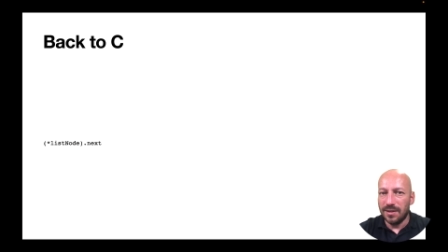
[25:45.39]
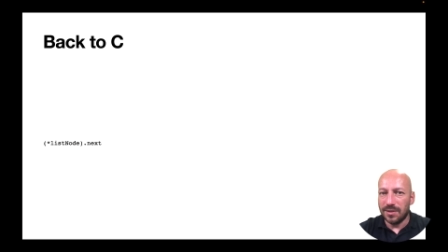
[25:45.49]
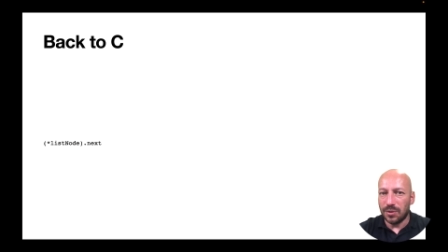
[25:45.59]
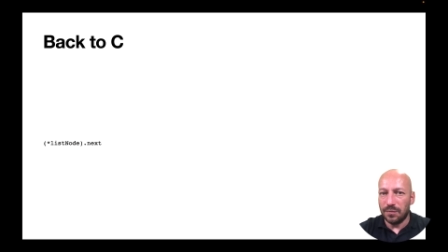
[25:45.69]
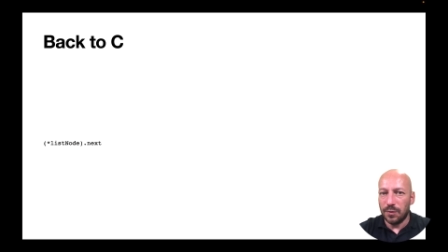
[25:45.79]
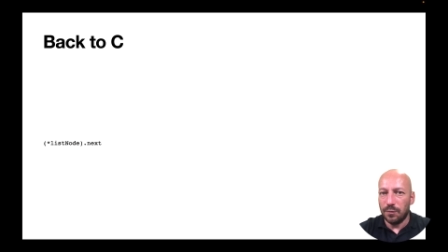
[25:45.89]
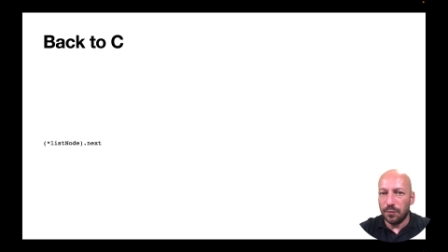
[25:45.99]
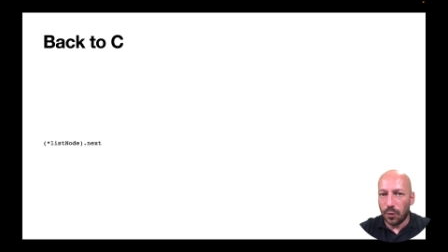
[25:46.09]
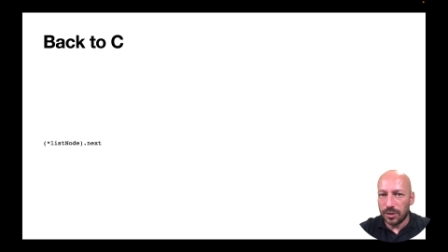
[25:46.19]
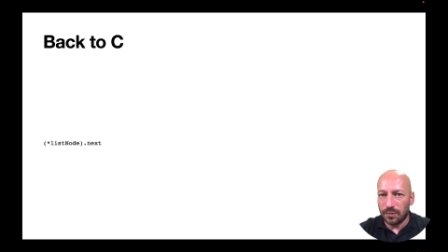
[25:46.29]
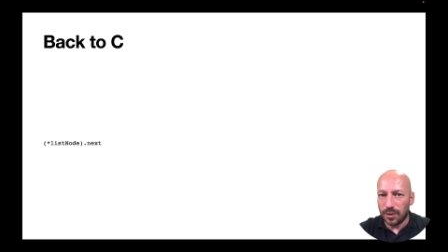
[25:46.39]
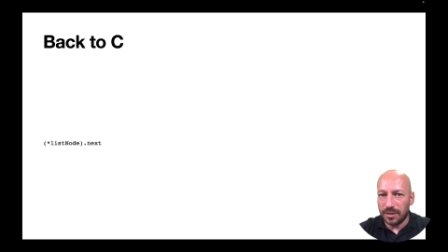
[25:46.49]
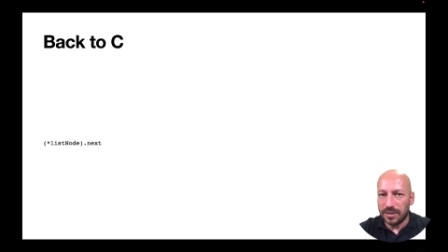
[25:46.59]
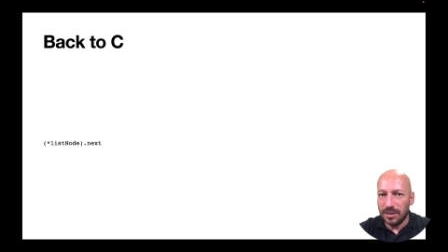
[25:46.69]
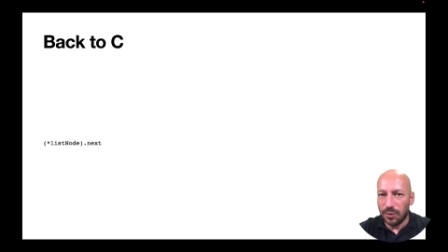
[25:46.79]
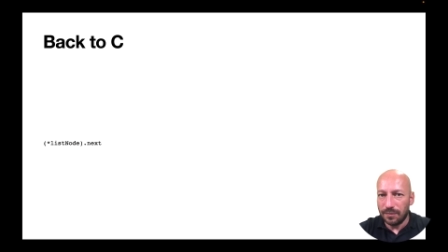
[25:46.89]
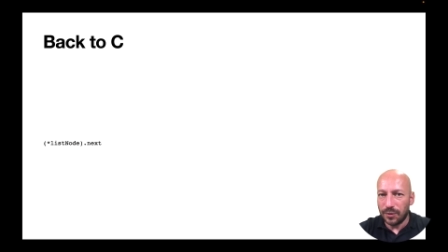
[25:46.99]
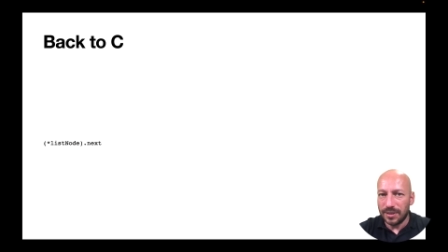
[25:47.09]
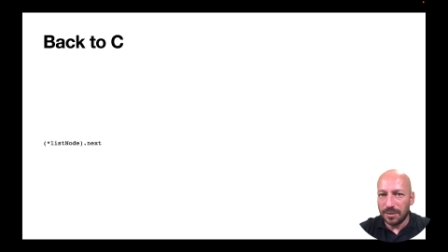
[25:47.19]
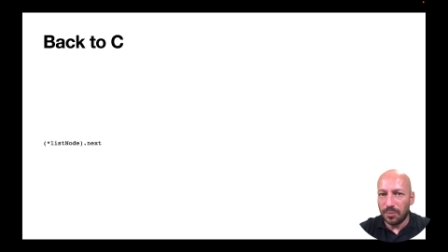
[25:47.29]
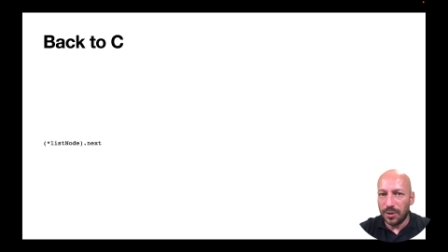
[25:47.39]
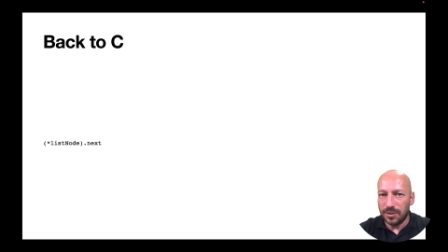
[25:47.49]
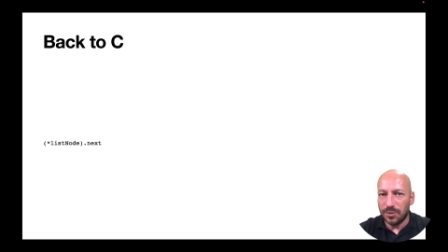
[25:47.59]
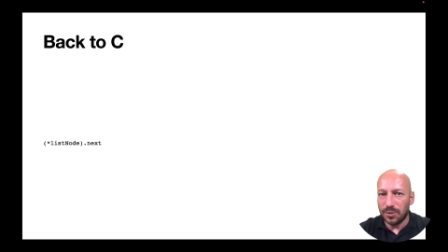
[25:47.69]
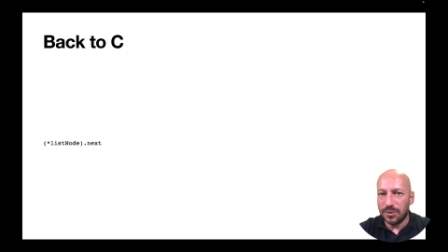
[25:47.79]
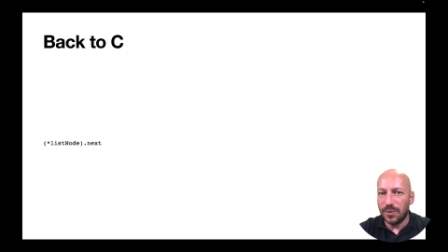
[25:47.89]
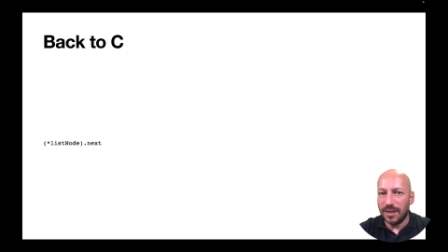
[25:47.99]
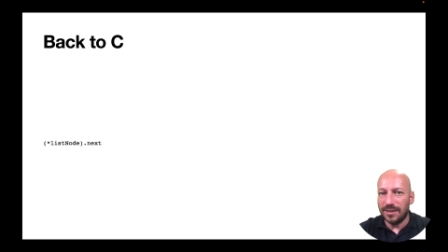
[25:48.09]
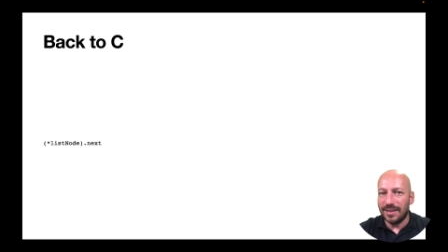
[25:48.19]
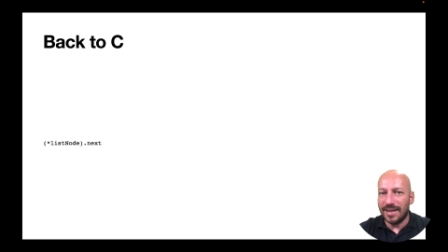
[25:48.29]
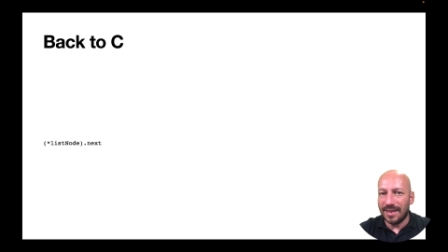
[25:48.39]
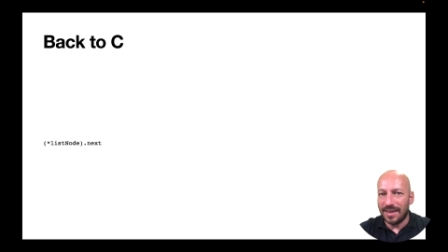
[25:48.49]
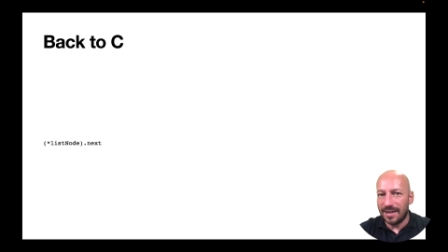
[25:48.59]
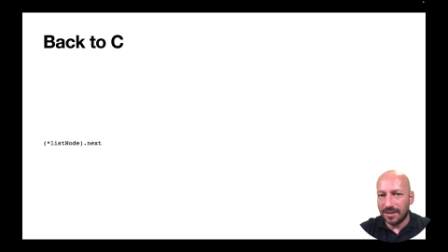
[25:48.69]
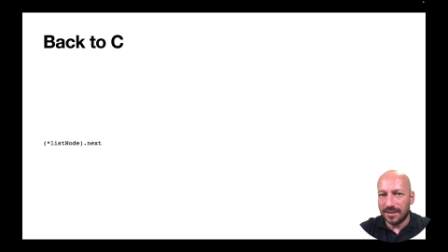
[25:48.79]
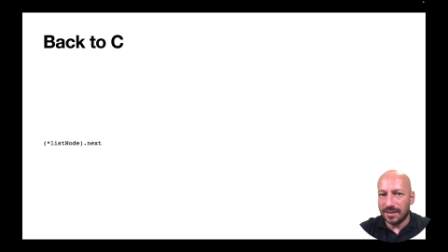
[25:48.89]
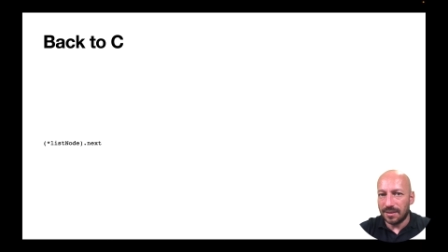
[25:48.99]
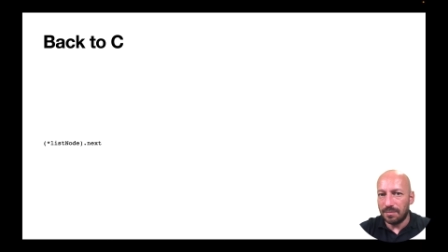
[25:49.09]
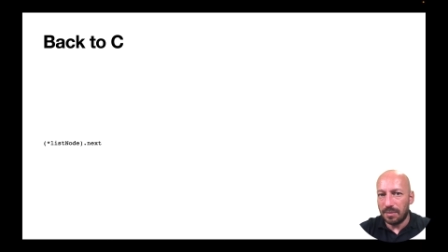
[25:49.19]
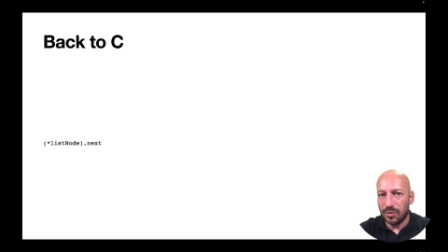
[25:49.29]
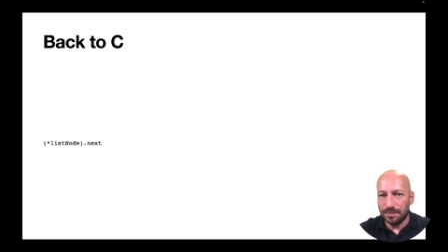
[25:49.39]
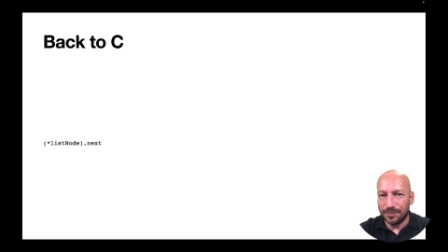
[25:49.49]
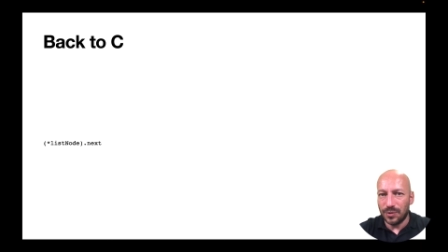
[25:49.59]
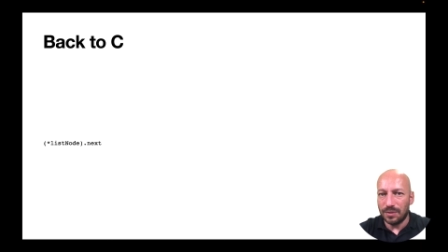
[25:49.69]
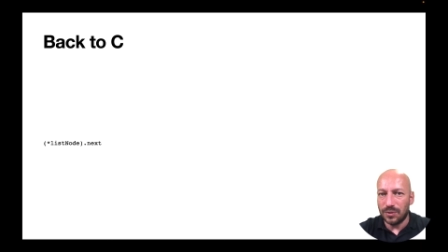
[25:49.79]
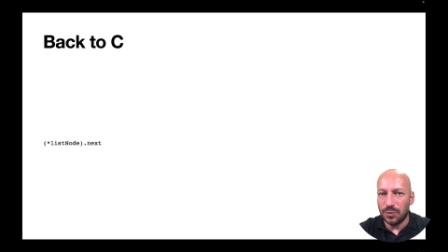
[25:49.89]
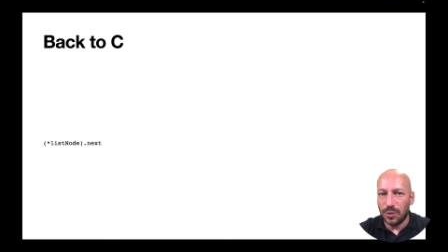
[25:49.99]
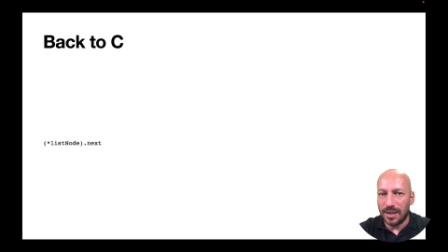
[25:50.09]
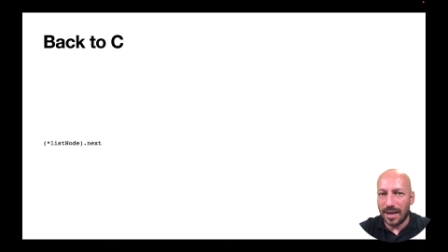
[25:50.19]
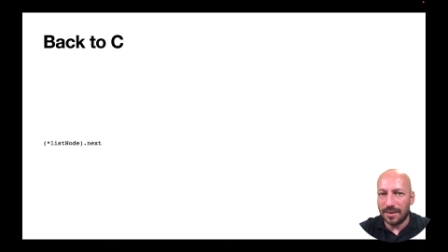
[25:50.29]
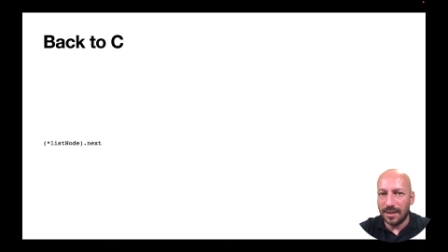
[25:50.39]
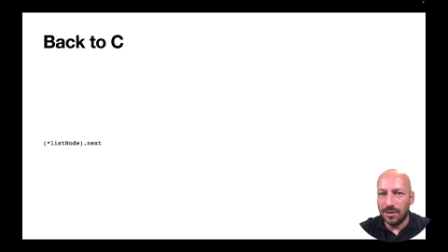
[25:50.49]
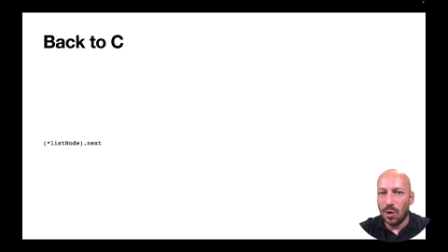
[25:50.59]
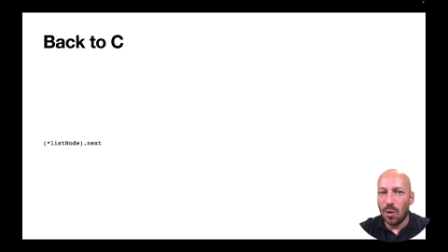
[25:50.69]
So if you first want to dereference a pointer to a struct and then access a member, you have to do it like that.